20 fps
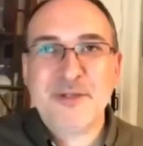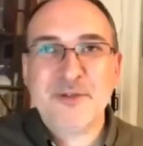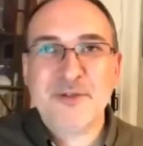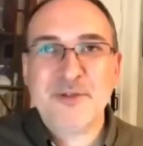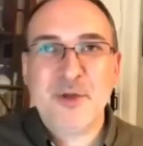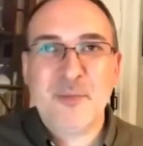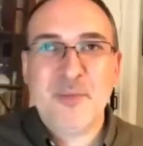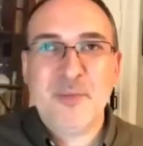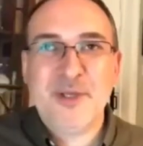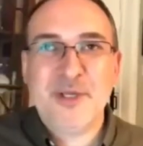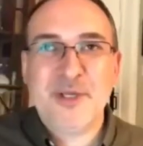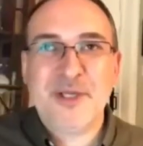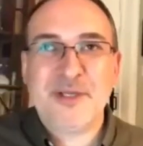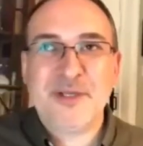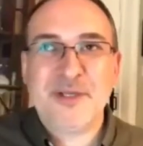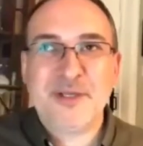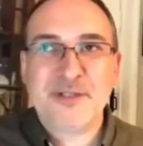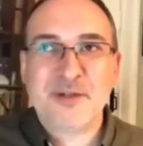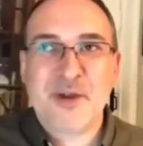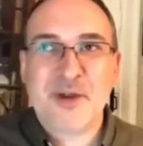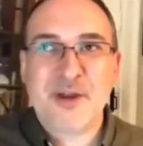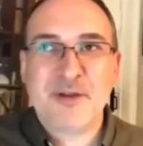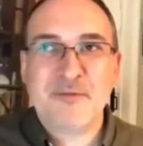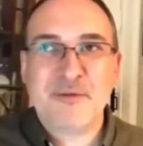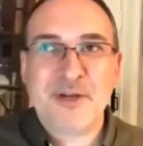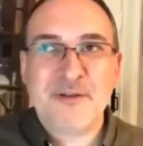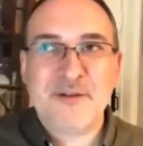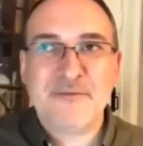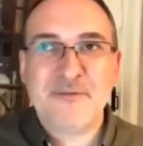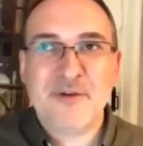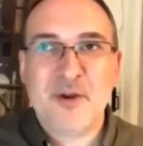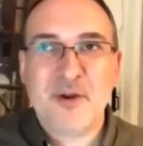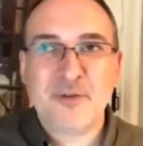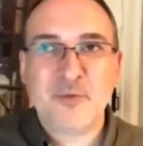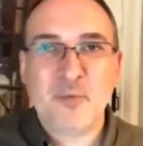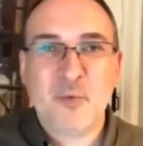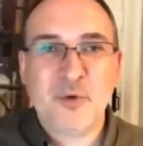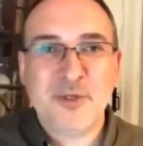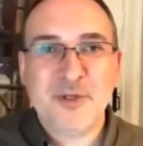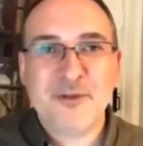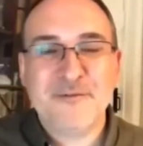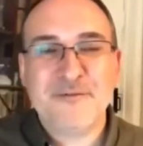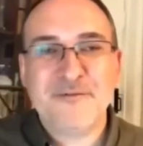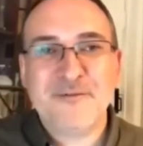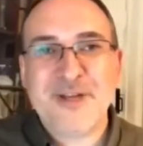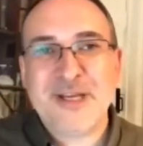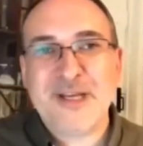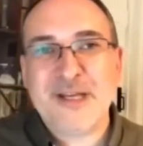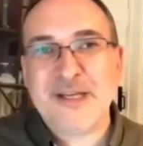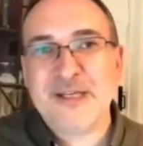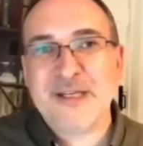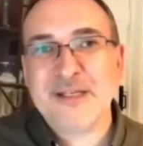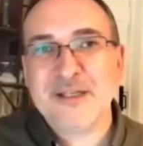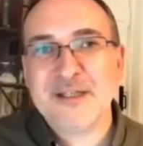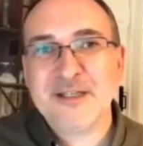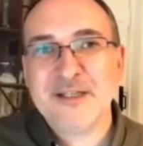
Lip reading: the shopping in and it's going really fast, what are you feeling?